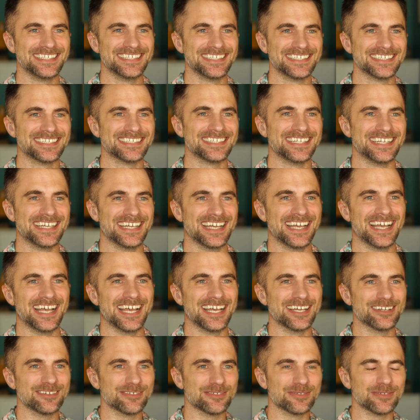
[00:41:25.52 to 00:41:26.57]

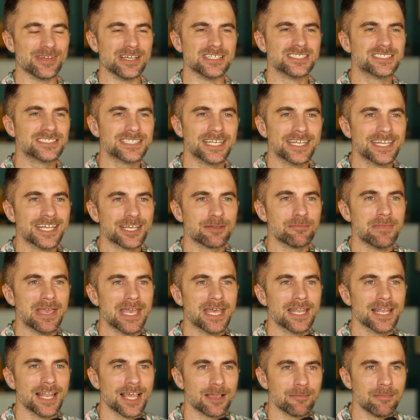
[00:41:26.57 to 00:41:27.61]
Yeah, a sinning
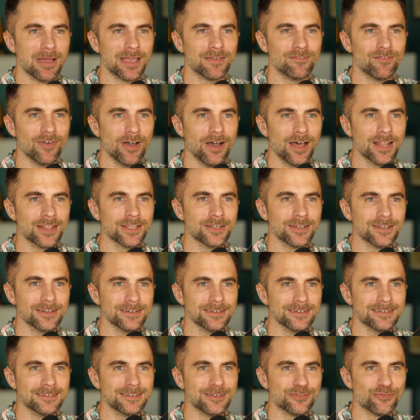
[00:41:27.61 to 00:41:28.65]
man like my
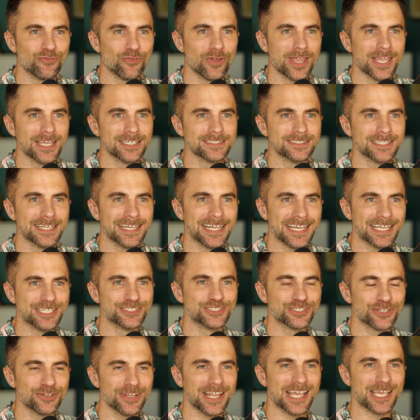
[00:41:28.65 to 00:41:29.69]
father raised an
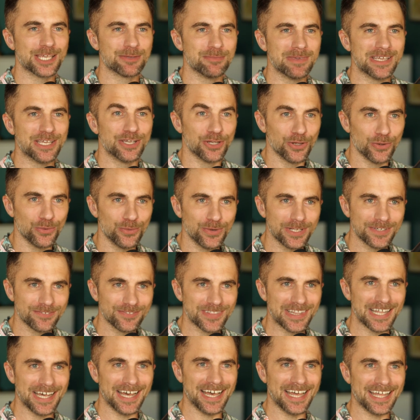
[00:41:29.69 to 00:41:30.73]
angel like me. Who would
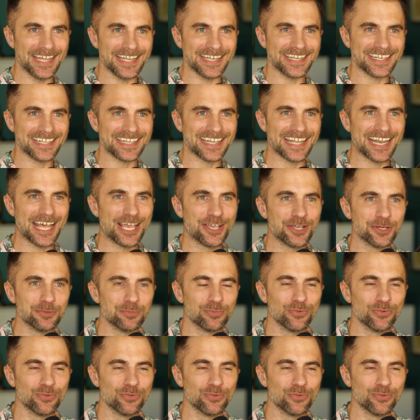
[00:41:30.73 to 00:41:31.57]
have thought that I could